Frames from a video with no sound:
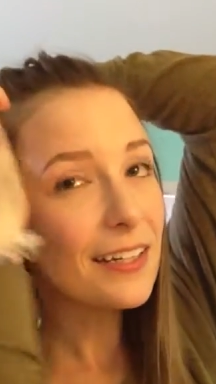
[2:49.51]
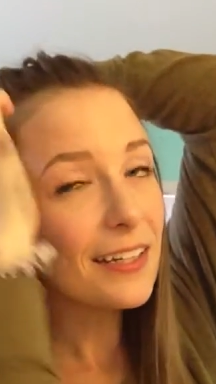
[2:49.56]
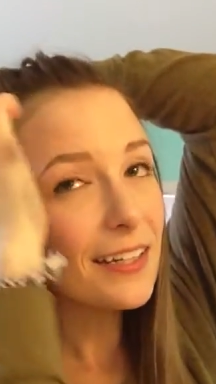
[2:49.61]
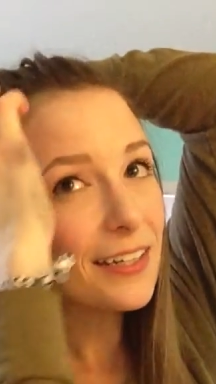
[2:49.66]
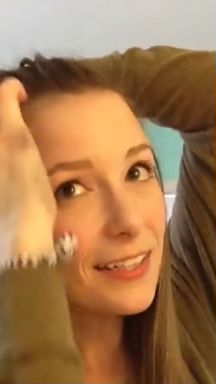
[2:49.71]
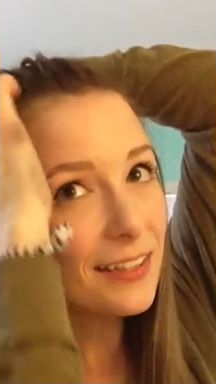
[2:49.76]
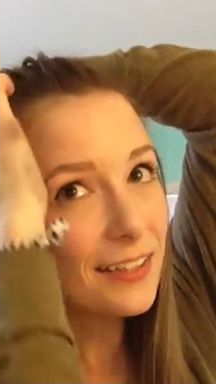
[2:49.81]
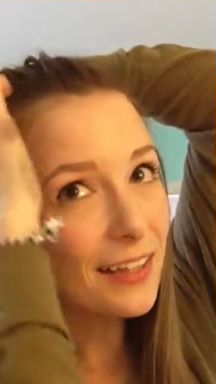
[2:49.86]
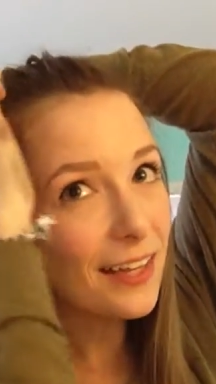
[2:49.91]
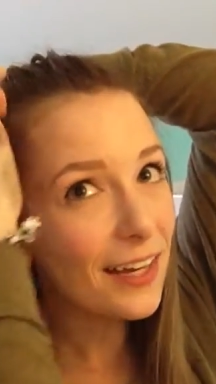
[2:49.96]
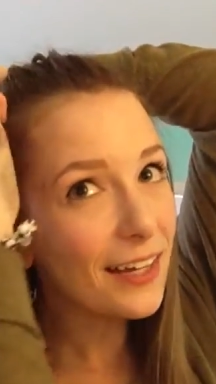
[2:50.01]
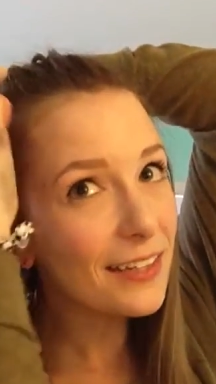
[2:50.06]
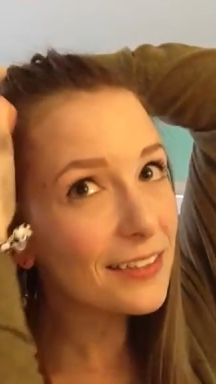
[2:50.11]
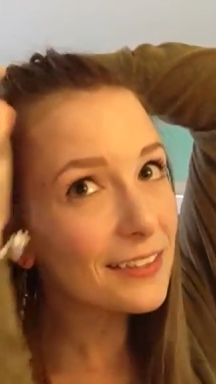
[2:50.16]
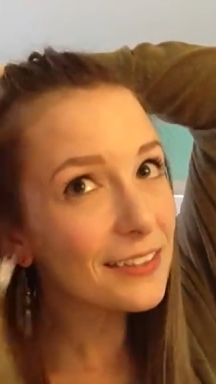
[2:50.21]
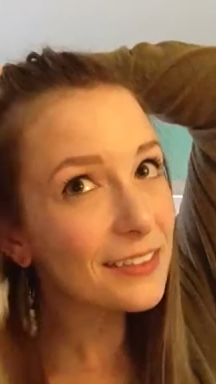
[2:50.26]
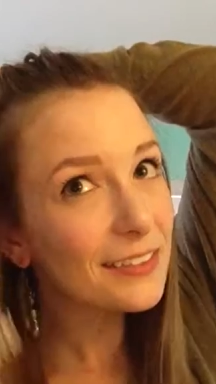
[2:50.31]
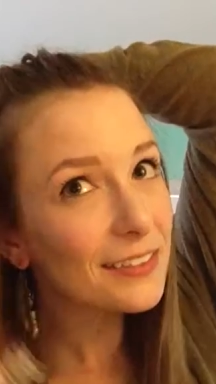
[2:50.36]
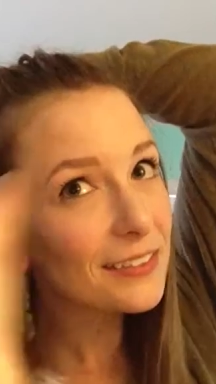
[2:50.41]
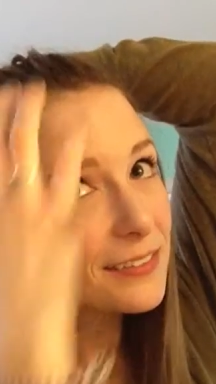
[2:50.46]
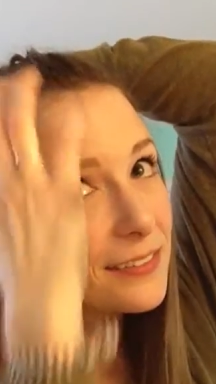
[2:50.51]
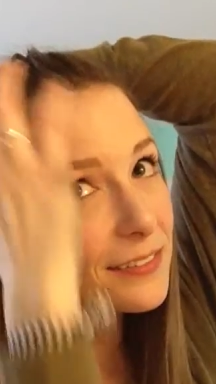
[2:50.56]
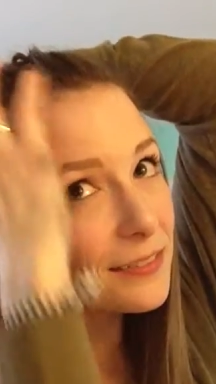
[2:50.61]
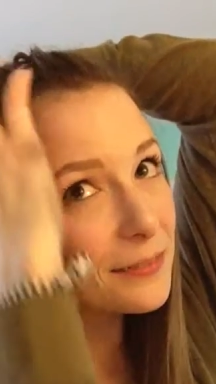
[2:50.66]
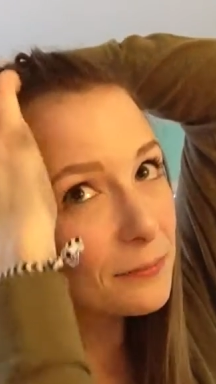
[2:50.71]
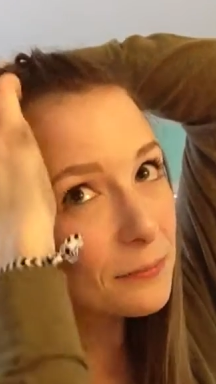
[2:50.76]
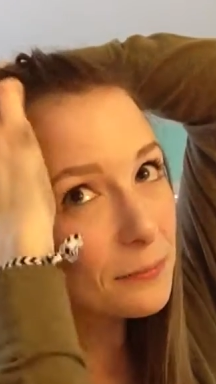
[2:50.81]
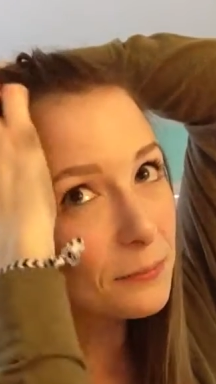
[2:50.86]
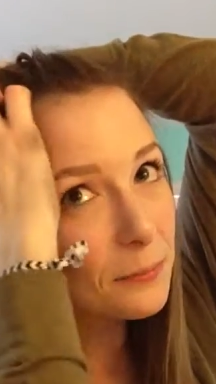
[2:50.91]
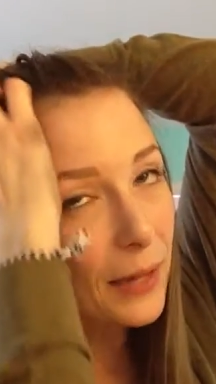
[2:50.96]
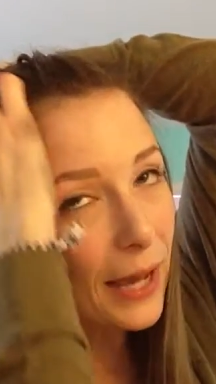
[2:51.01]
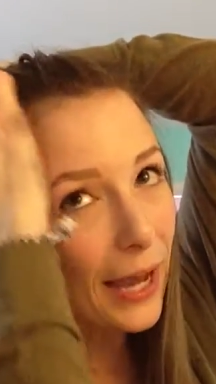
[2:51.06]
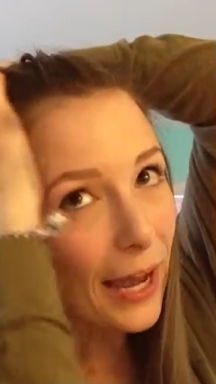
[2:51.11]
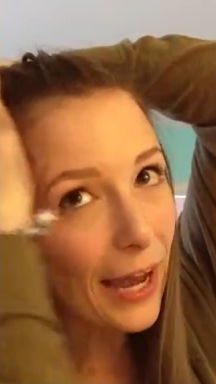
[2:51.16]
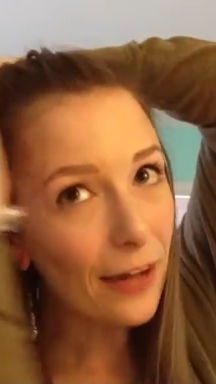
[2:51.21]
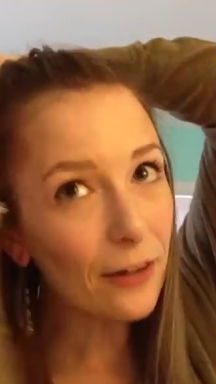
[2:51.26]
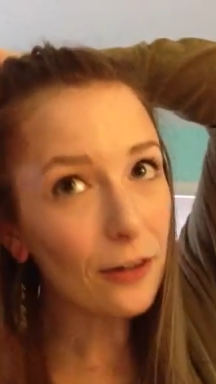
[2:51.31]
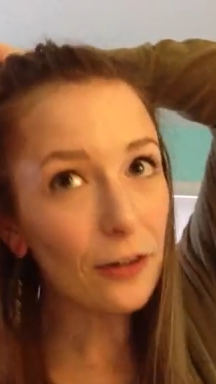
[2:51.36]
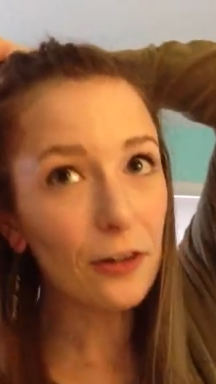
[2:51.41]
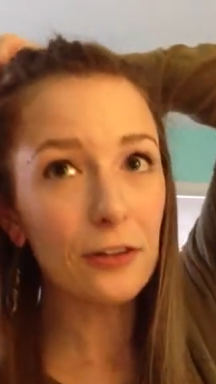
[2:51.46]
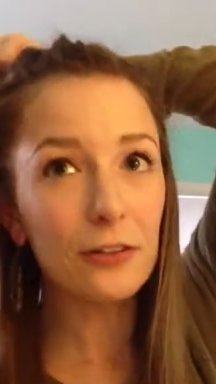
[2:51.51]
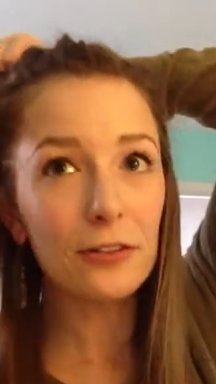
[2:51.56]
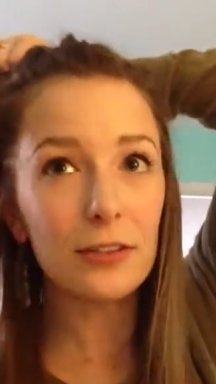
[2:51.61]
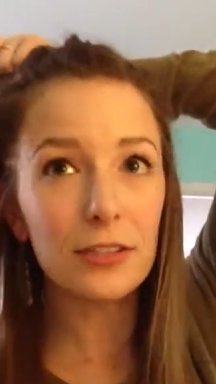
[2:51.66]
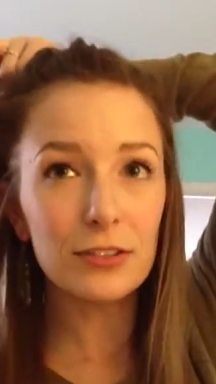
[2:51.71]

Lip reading: in that pattern,